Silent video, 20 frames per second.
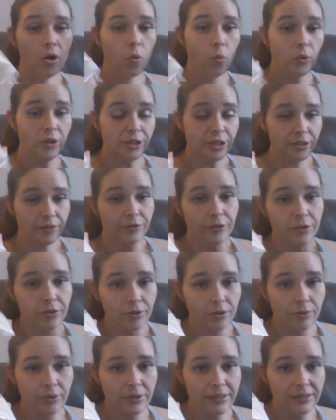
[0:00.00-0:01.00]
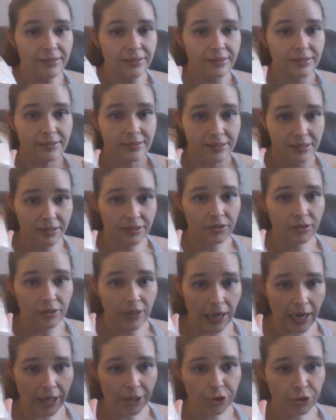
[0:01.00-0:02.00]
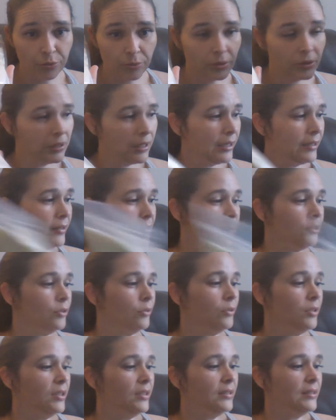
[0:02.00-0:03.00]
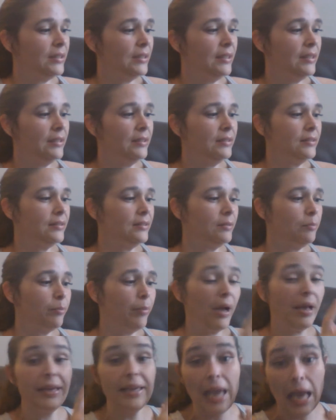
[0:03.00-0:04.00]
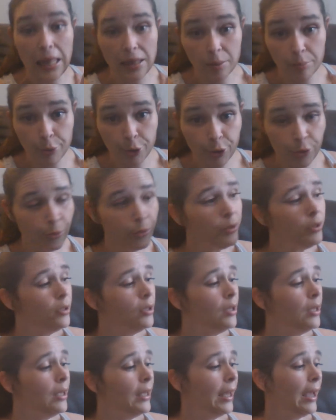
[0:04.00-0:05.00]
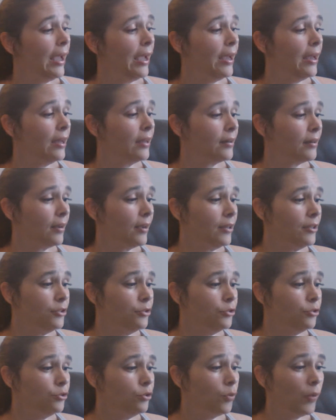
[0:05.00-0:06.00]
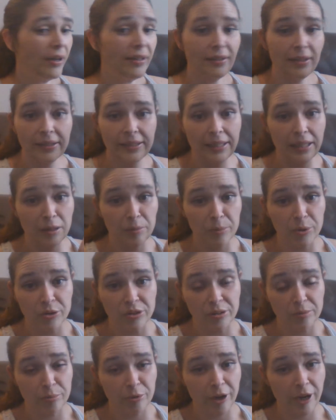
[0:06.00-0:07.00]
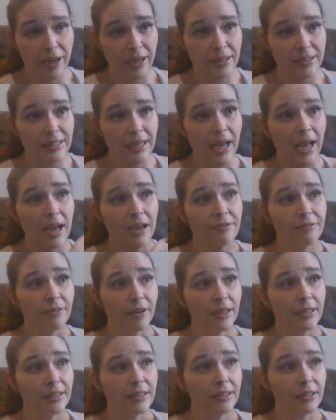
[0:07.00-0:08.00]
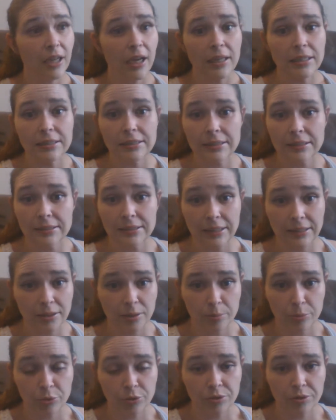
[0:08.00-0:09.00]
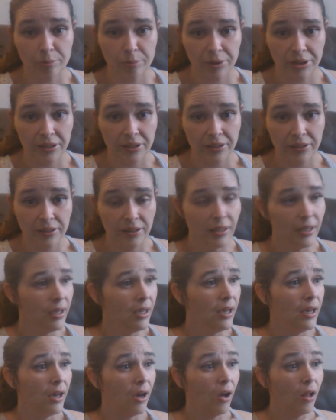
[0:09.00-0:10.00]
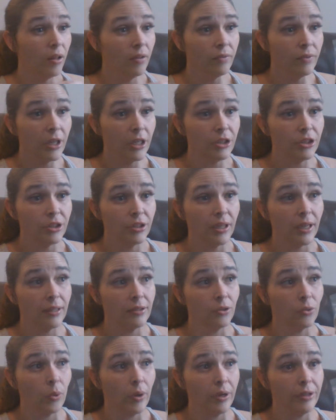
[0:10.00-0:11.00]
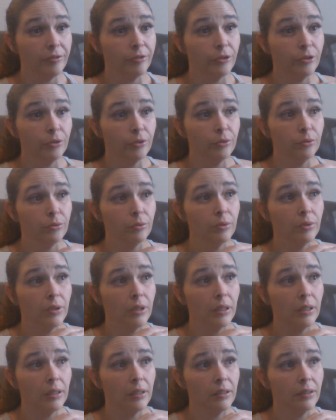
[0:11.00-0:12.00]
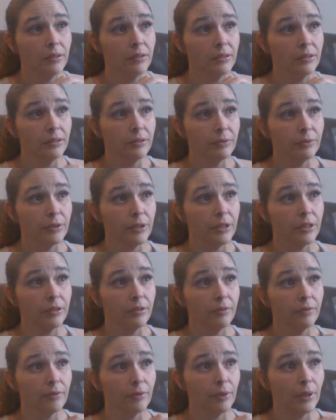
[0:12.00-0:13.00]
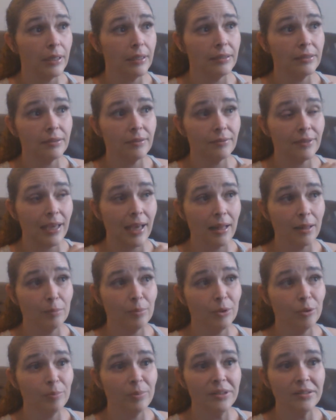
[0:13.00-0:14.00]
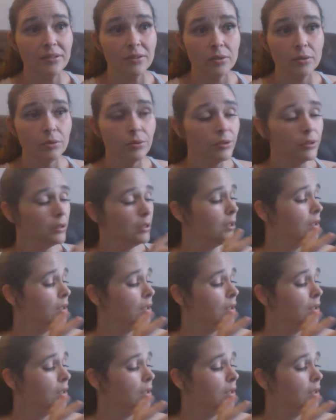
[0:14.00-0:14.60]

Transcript: which, if you don't know what this is, these are actual, so this is by Callebaut, and I do quite like Callebaut as a brand. I find it not as accessible to me. Olive Nation has quite a few different varieties of Callebaut pistils